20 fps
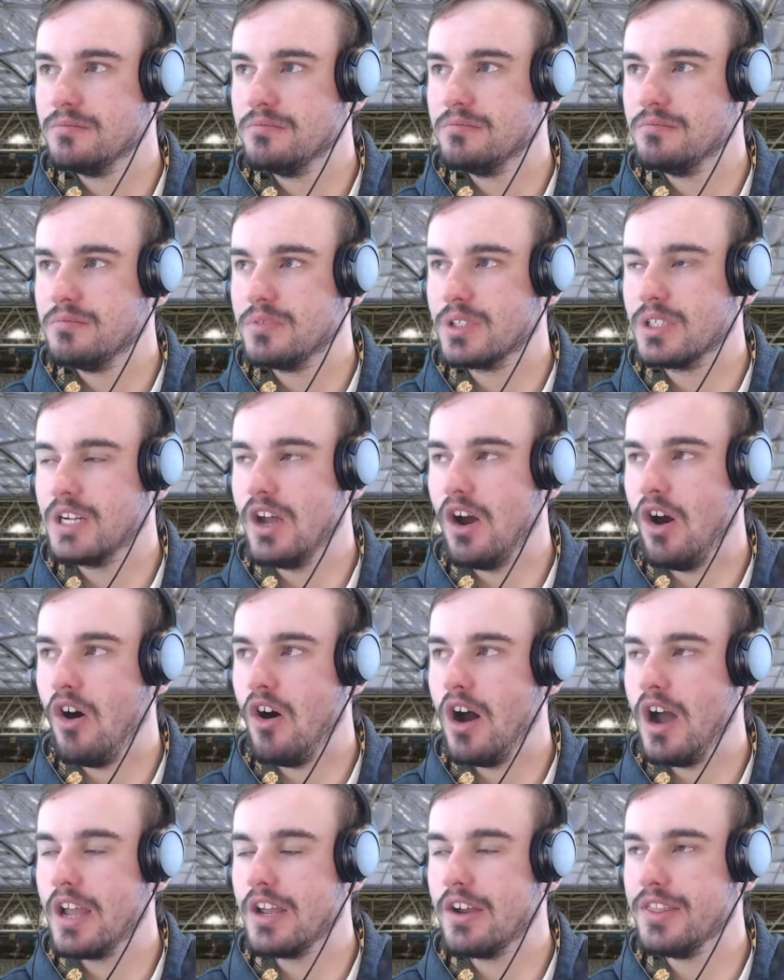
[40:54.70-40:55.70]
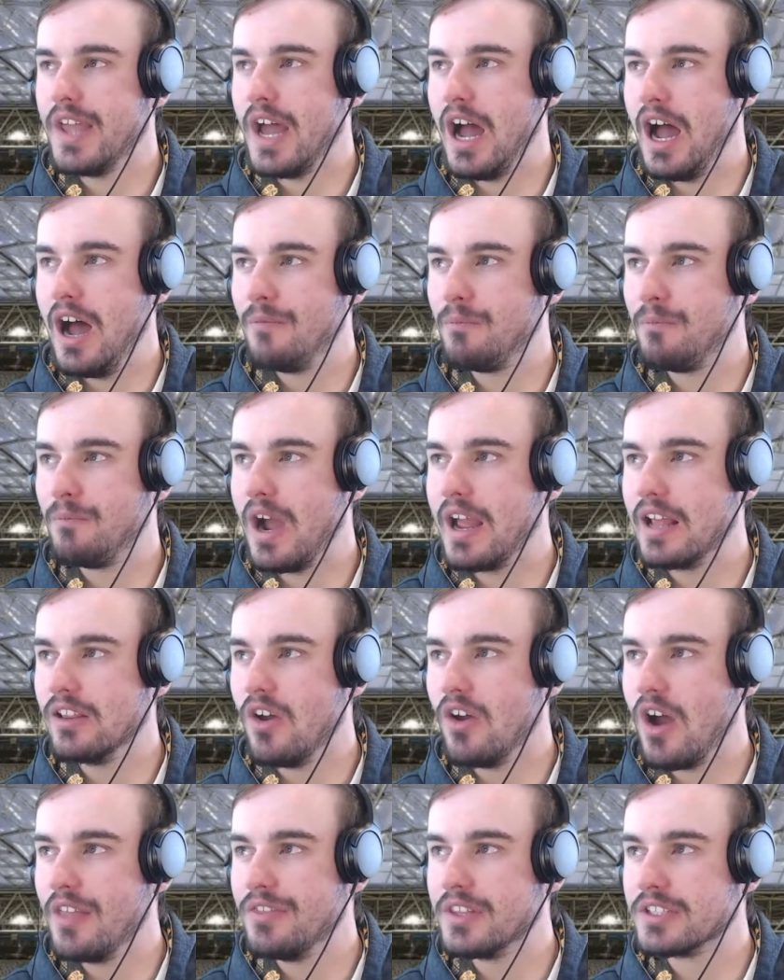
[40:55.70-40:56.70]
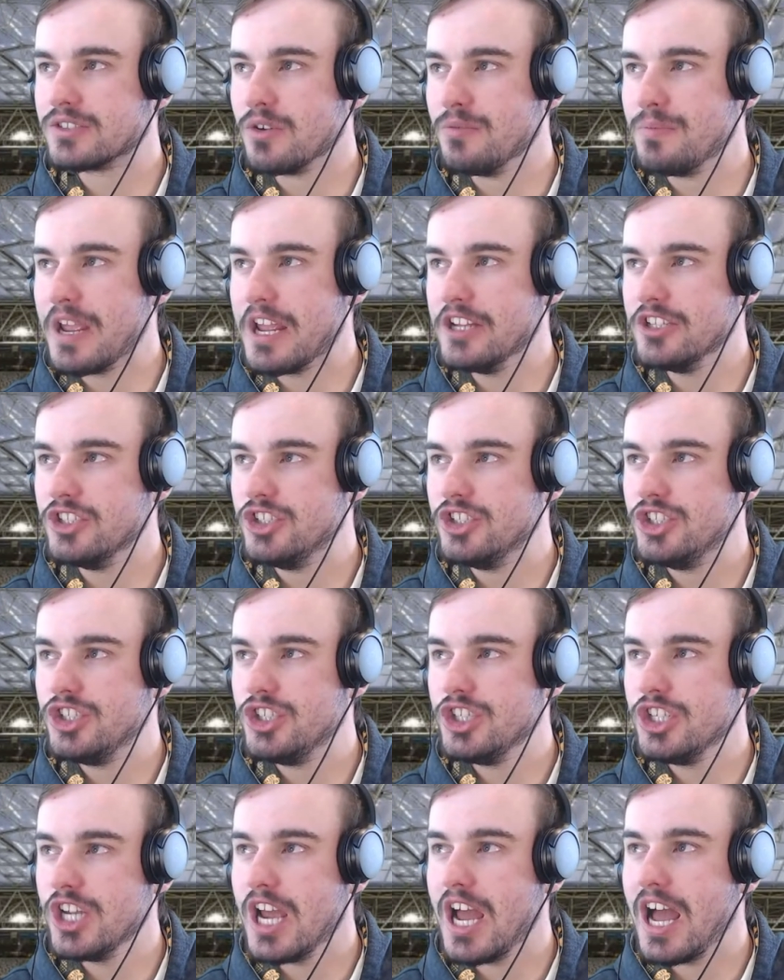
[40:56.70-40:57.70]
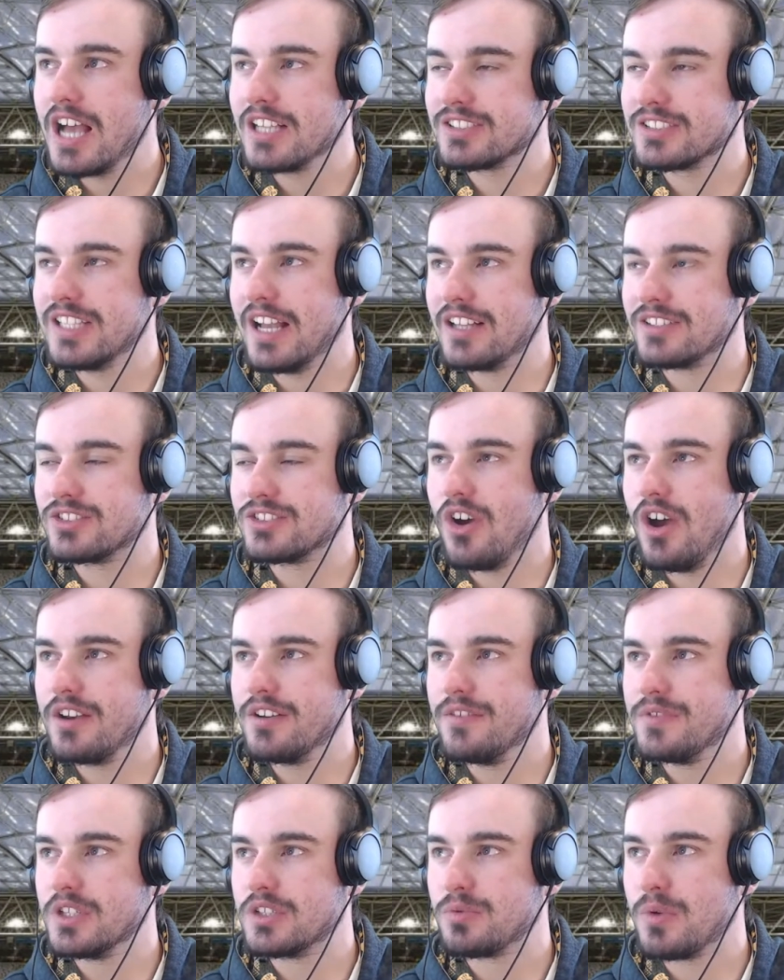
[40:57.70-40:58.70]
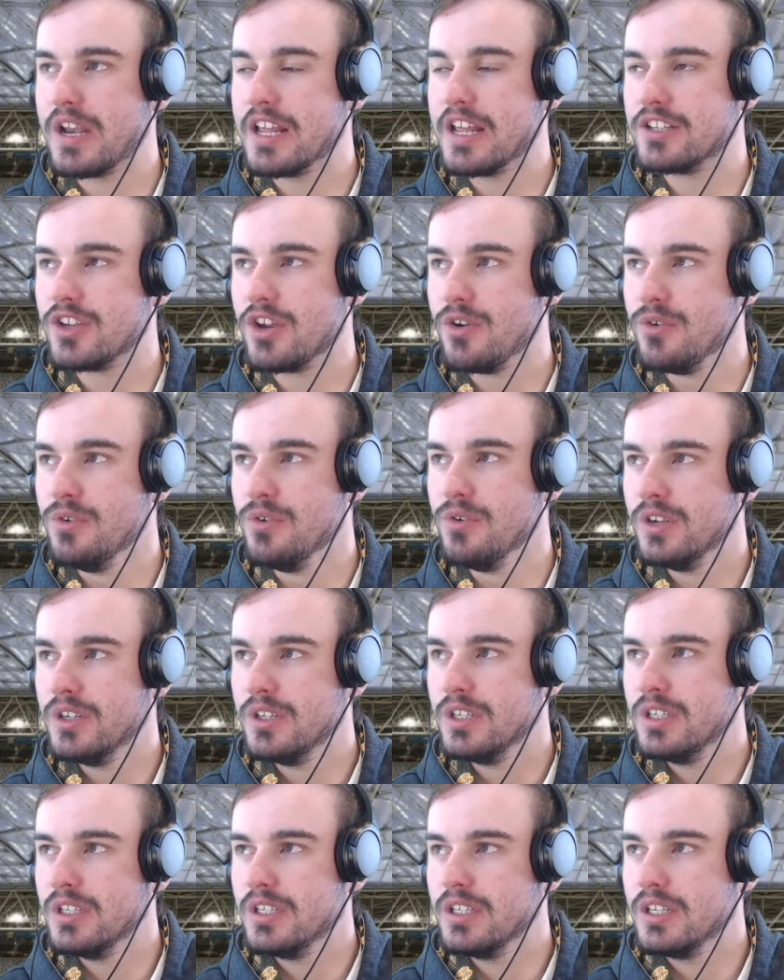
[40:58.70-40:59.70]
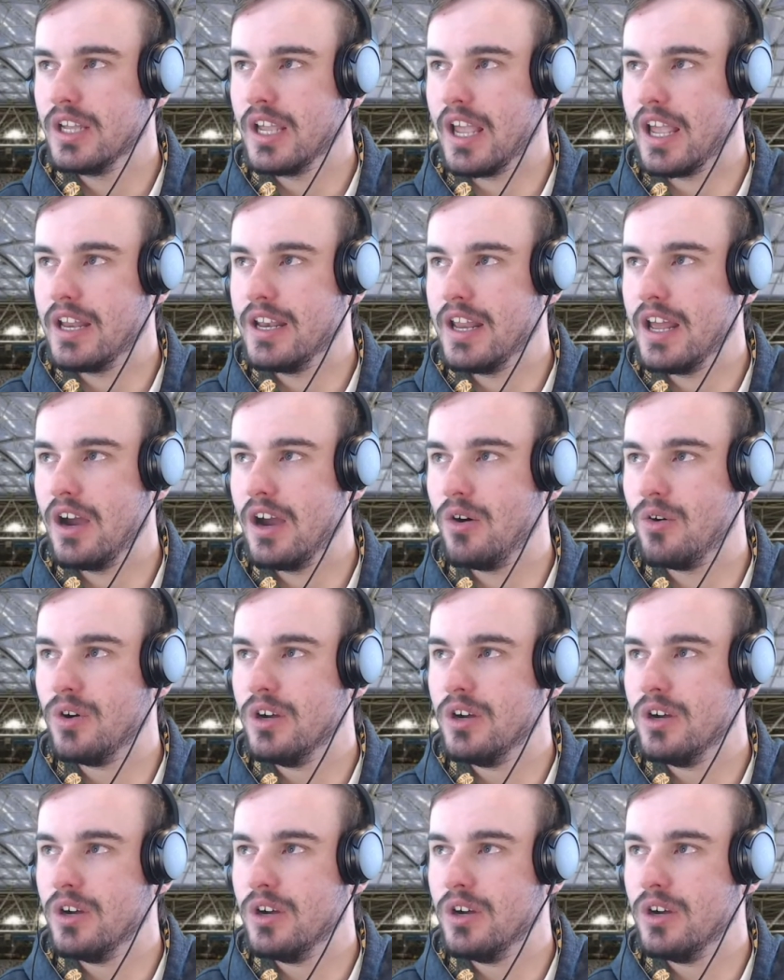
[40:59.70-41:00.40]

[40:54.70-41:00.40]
Putting it high on the halfway line. This will be just outside of the 22. And now